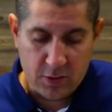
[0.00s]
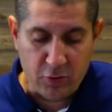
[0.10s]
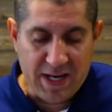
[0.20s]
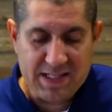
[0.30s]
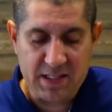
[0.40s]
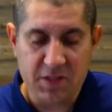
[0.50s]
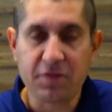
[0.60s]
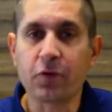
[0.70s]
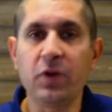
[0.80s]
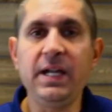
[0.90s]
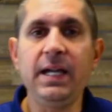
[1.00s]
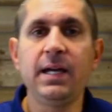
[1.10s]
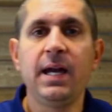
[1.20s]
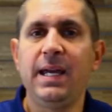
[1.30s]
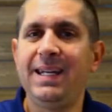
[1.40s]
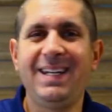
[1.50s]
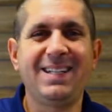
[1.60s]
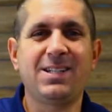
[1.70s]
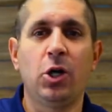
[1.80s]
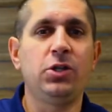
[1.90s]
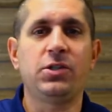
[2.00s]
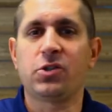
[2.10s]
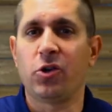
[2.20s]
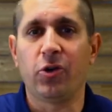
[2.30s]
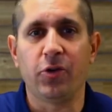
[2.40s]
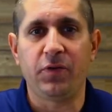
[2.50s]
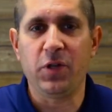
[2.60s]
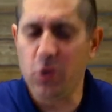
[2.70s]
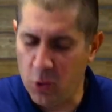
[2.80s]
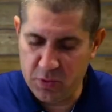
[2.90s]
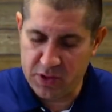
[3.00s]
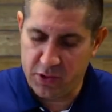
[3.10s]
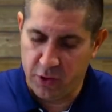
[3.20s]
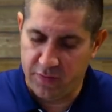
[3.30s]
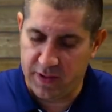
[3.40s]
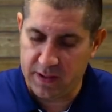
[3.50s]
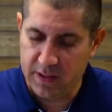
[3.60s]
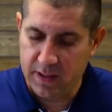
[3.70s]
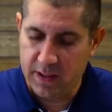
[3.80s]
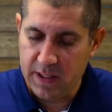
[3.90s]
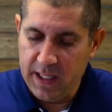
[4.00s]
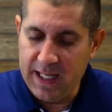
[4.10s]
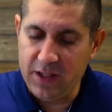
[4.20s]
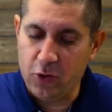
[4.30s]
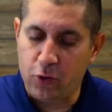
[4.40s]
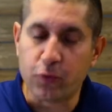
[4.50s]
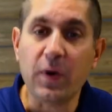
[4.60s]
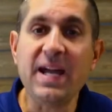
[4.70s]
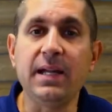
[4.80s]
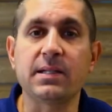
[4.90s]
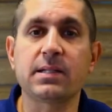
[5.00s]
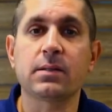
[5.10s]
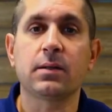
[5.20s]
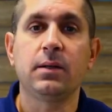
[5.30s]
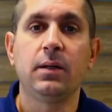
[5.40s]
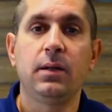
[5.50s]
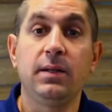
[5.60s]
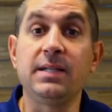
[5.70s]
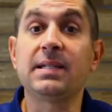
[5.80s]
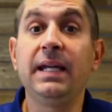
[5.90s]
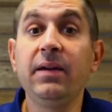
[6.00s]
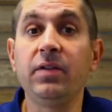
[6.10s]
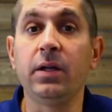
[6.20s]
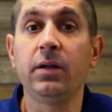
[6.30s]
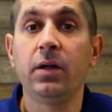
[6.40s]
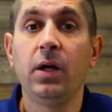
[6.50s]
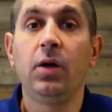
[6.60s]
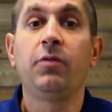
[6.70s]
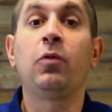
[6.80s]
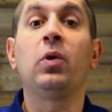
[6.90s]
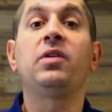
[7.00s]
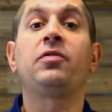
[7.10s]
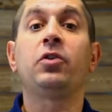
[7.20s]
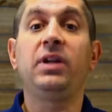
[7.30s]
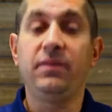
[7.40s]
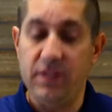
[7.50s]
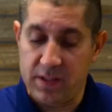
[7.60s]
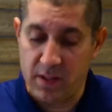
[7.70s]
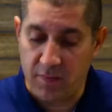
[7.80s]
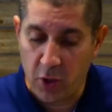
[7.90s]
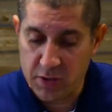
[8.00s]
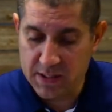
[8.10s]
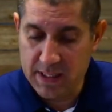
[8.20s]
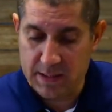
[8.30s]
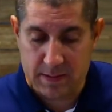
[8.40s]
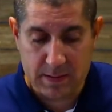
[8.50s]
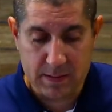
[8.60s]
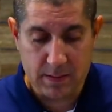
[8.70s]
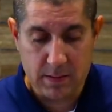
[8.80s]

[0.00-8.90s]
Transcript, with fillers: Grace is free and it is undeserved. You don't deserve it. In grace, is given for the forgiveness of our sins.